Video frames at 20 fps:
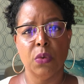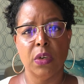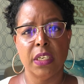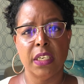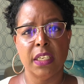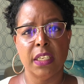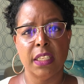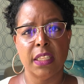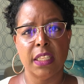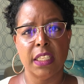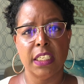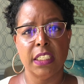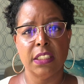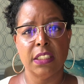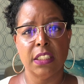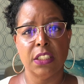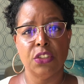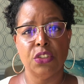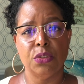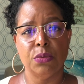one of the
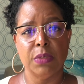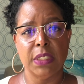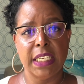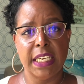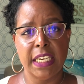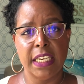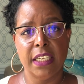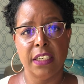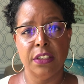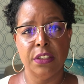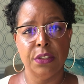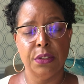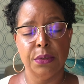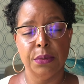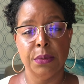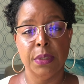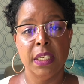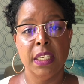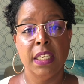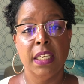things that you can
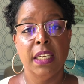do